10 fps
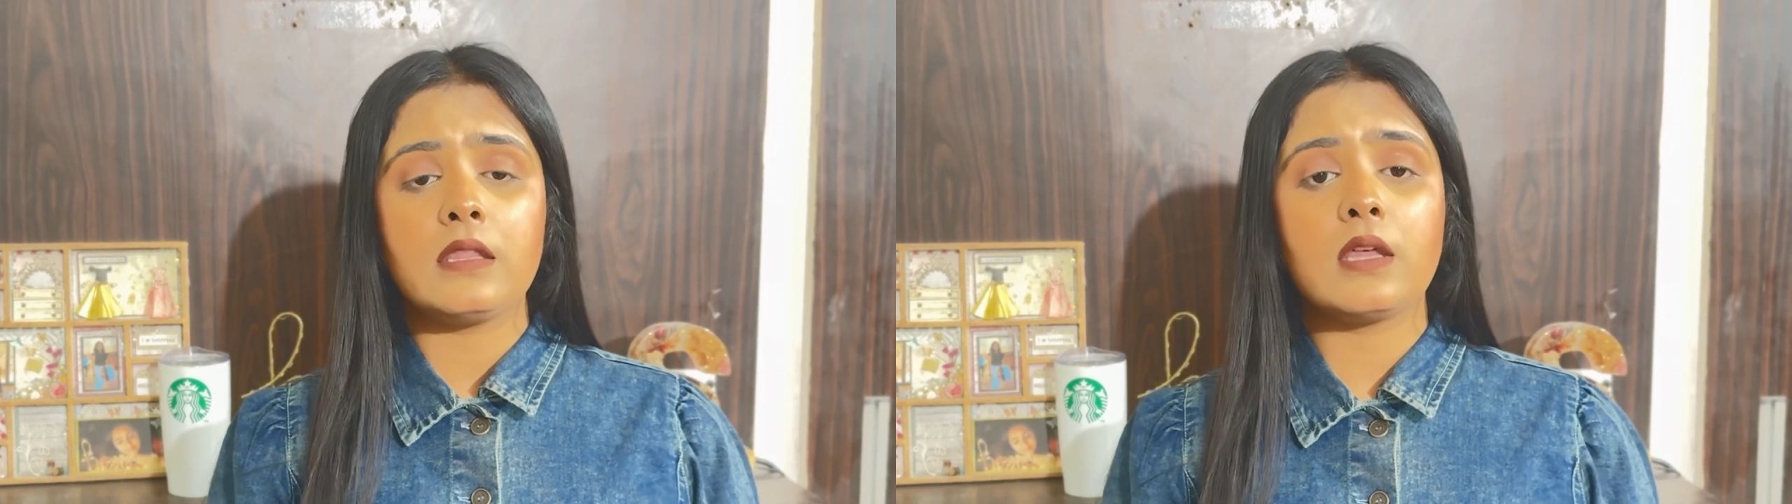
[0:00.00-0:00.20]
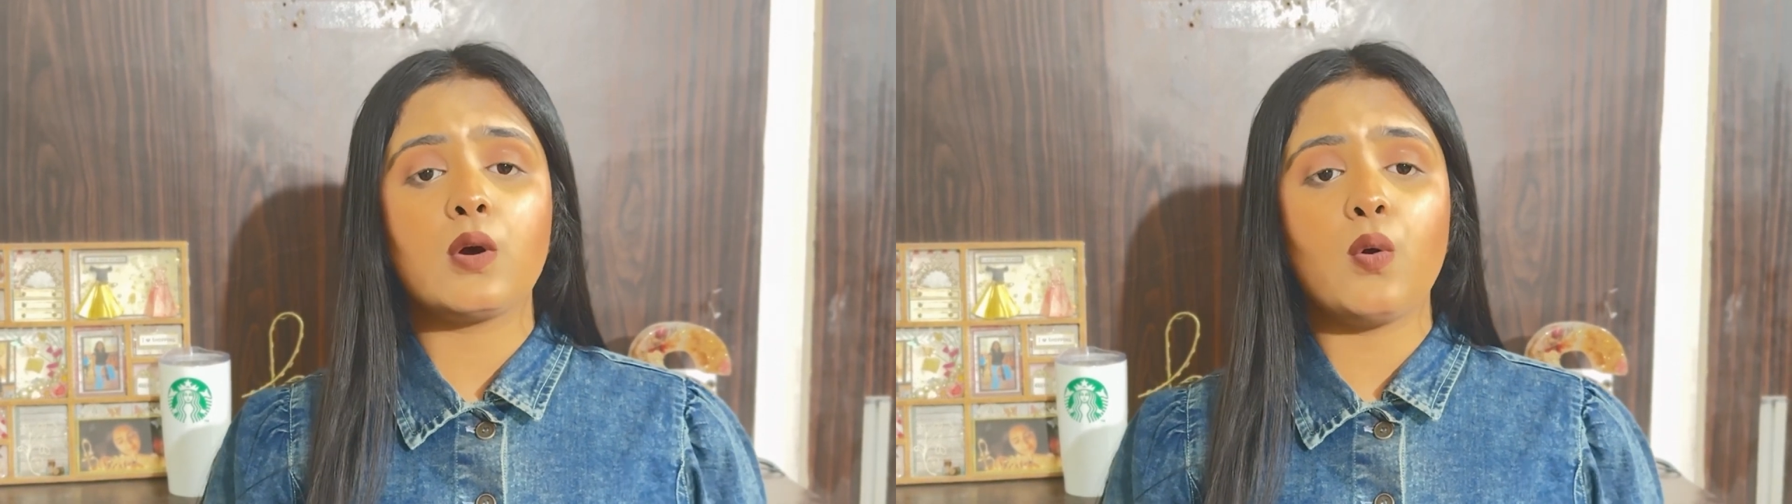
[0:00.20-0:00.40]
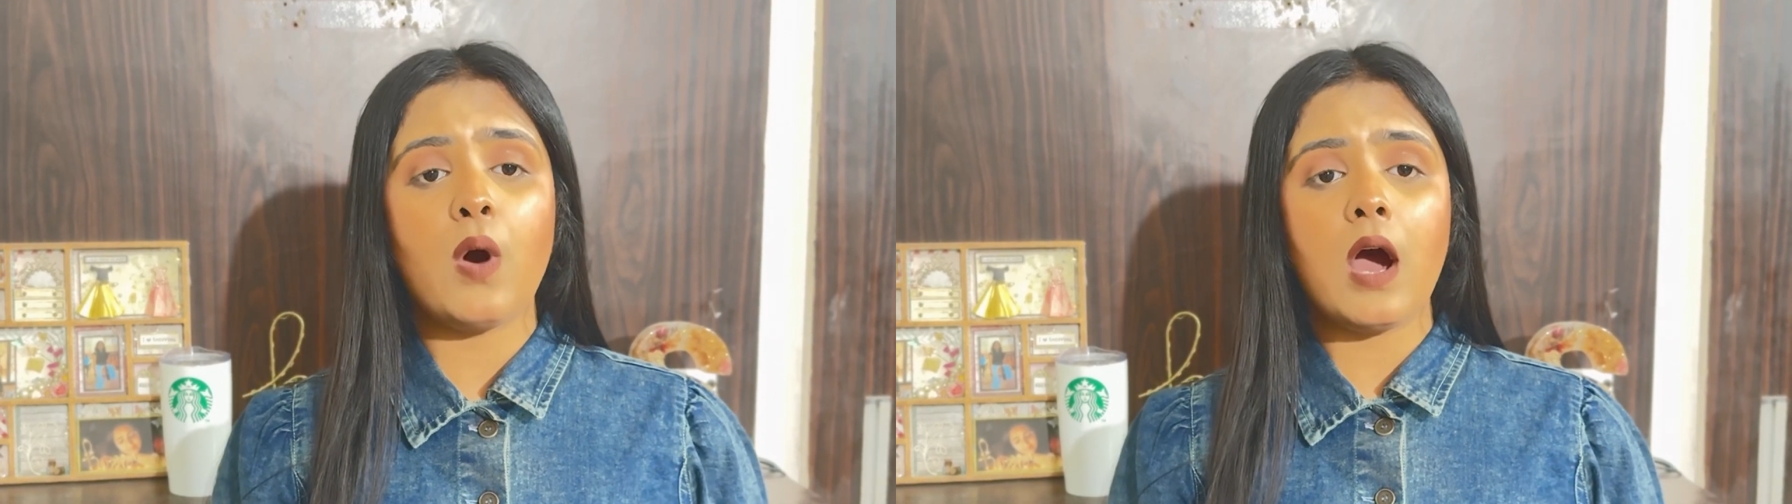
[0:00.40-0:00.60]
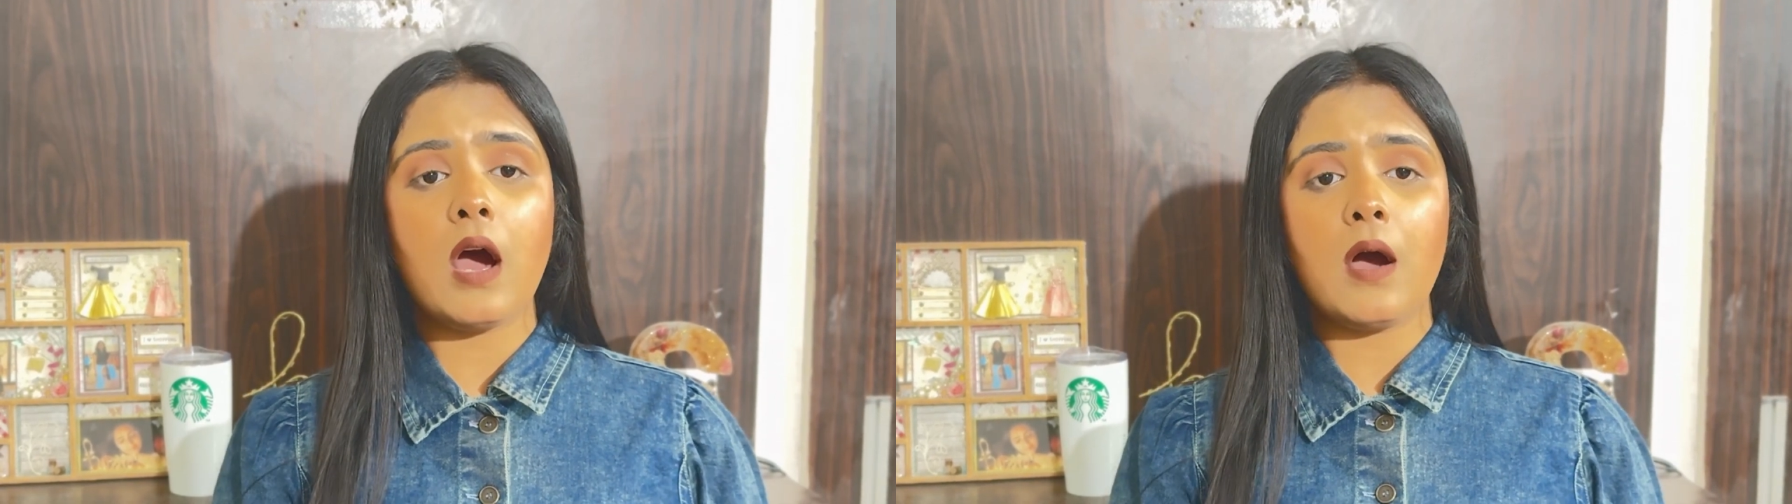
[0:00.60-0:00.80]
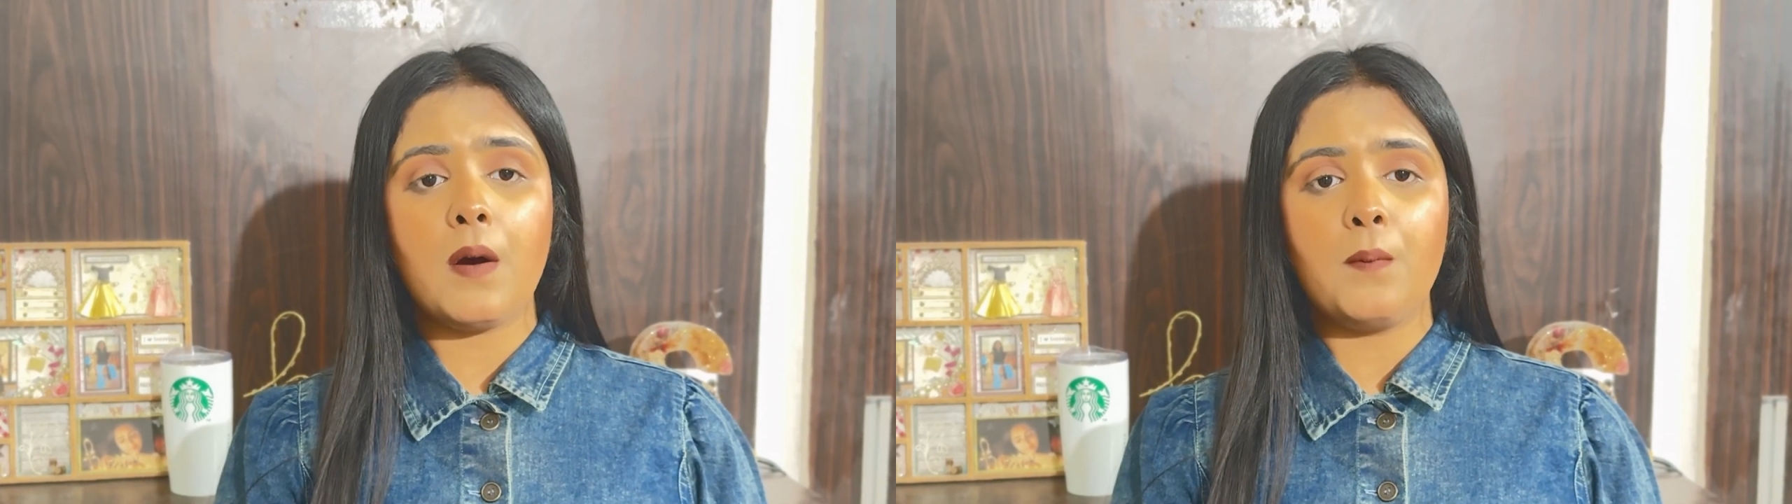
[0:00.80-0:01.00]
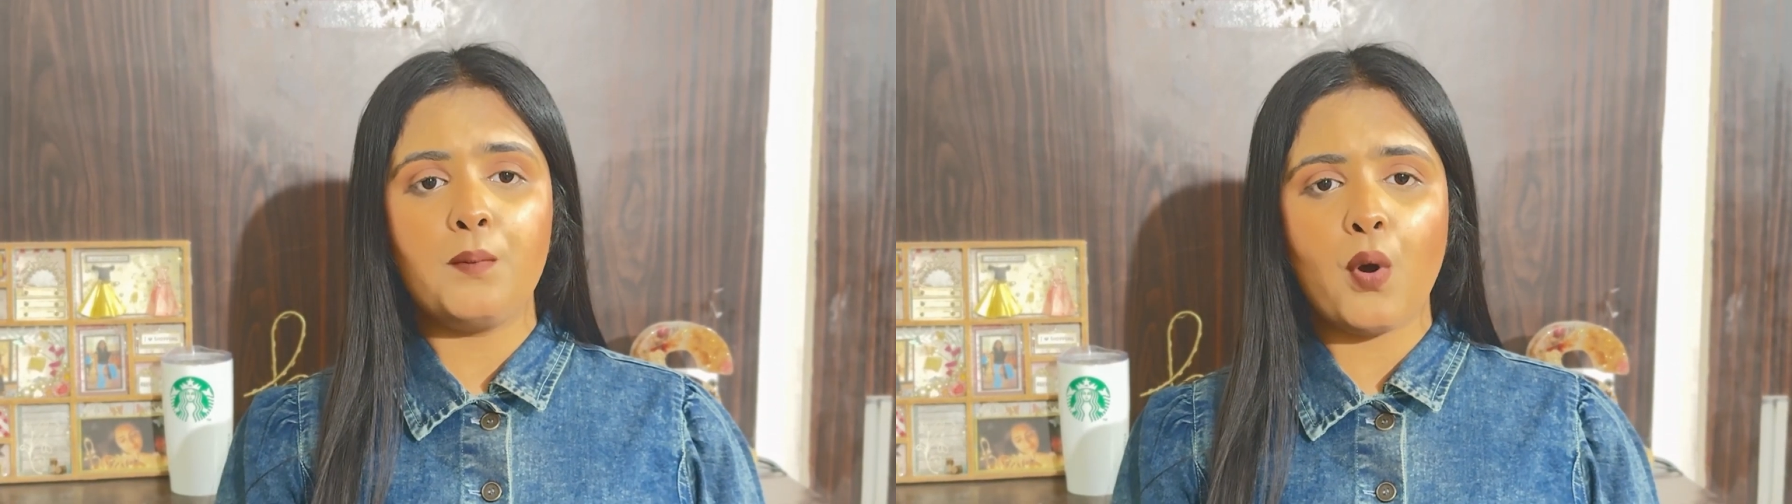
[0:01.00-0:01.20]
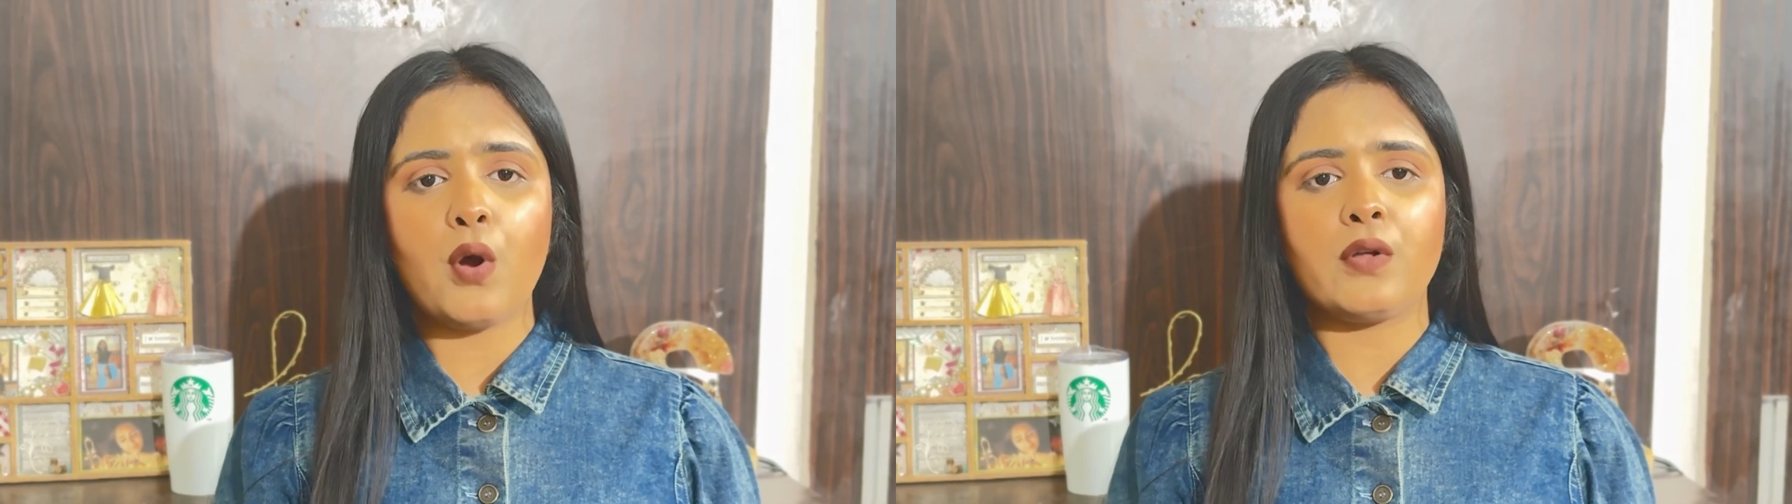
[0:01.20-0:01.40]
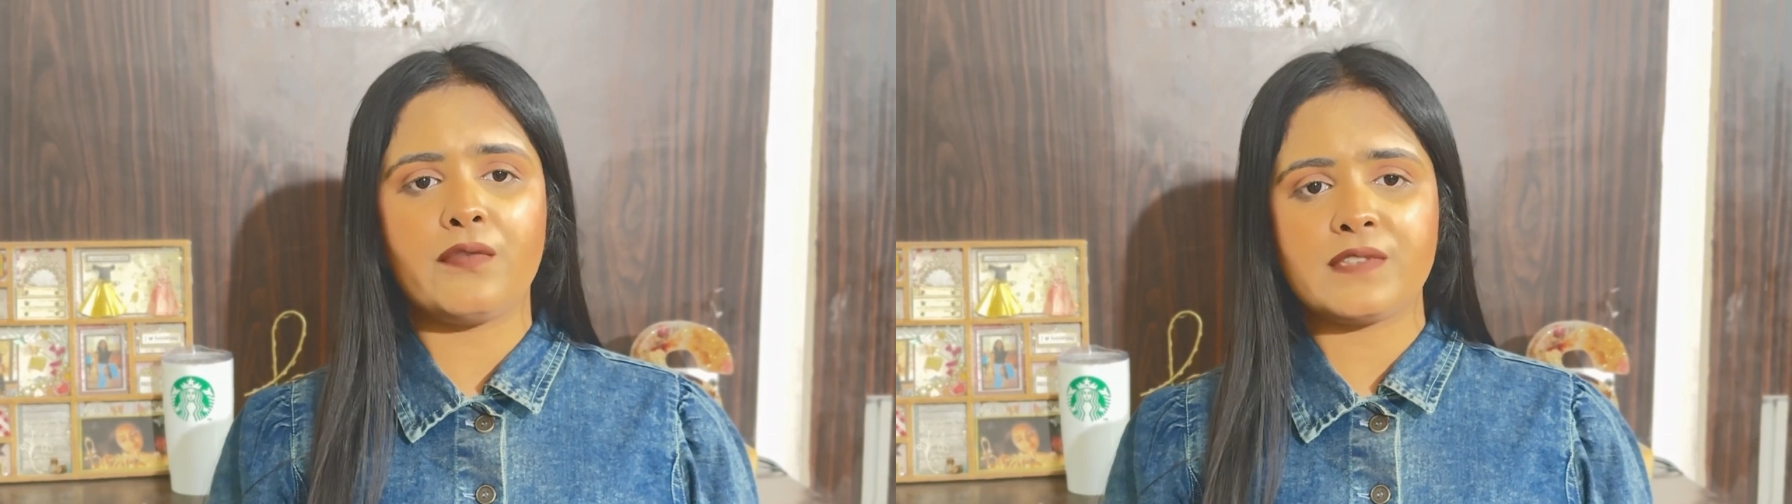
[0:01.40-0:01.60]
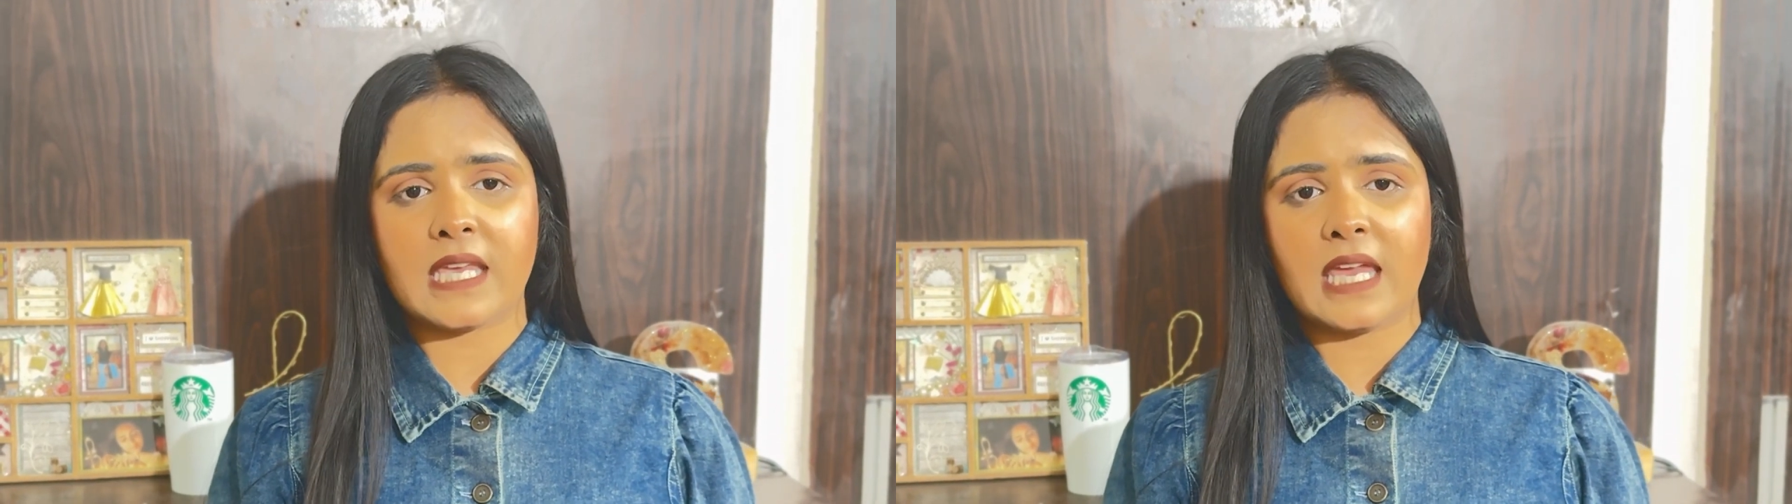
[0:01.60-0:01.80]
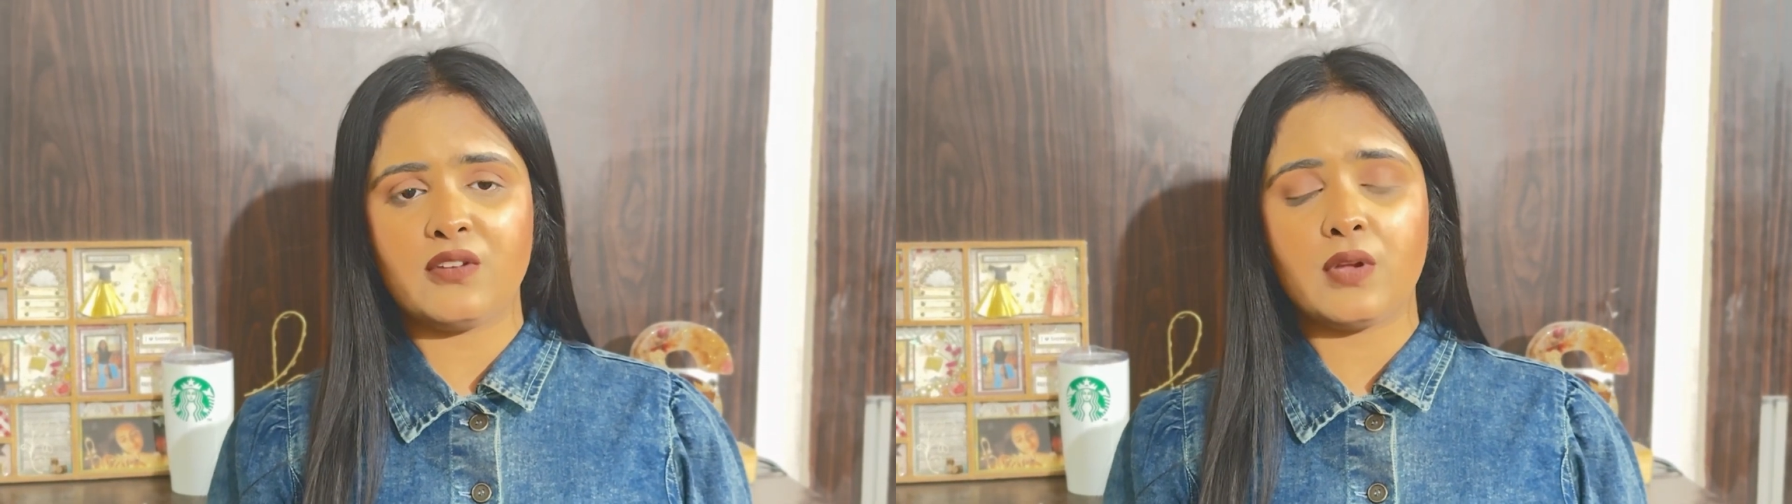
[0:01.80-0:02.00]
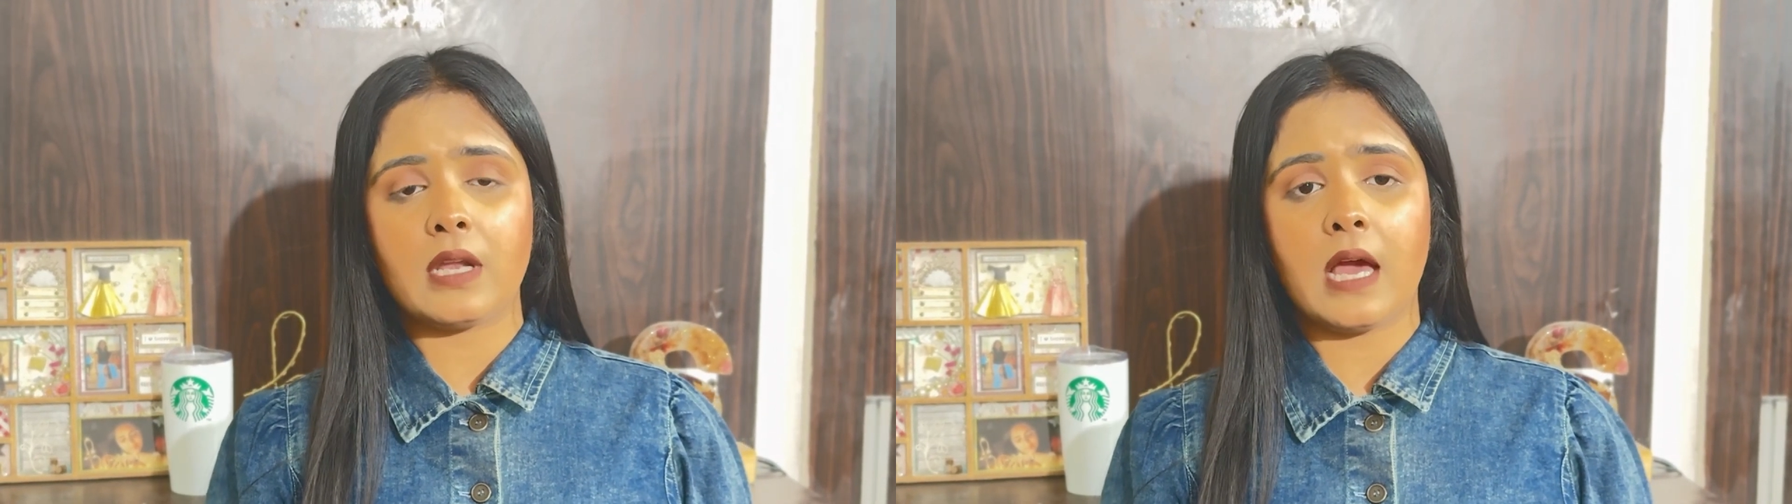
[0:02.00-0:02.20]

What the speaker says: The Goa Board of Secondary